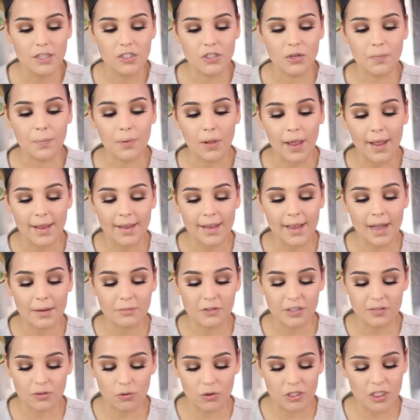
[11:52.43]
To apply it, I'm
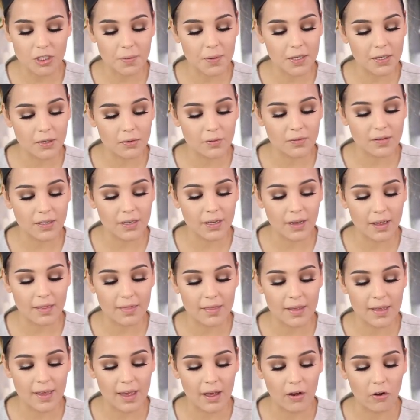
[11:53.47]
just going to be using
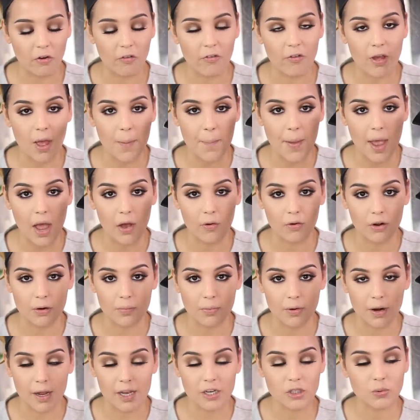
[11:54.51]
the e l f Powder
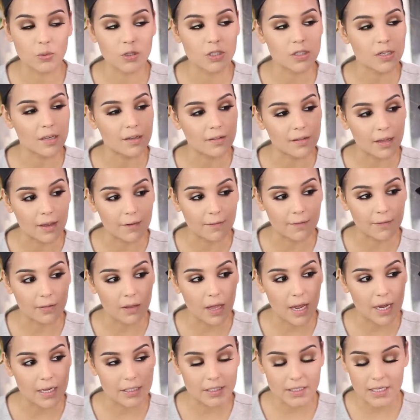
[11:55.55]
Brush, which is a
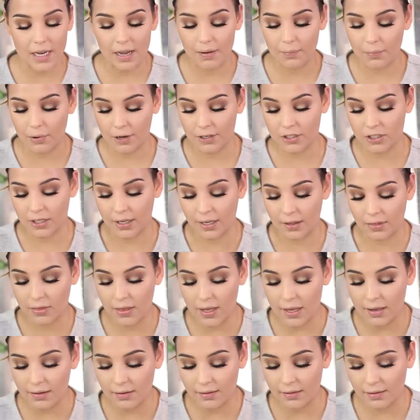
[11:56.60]
flat top brush like
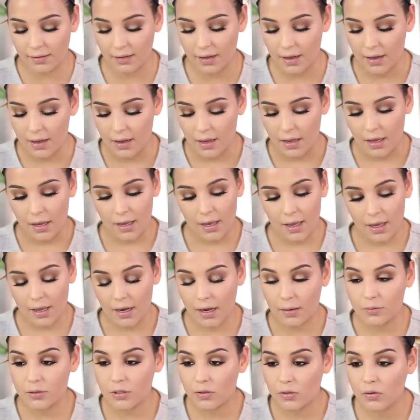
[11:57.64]
this. And
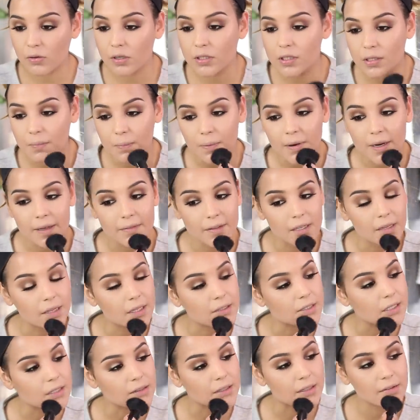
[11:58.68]
I'm just going to press it
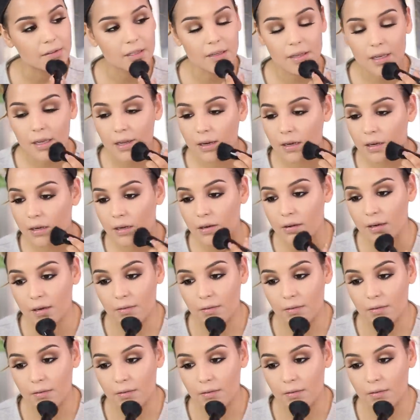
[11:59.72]
into the skin.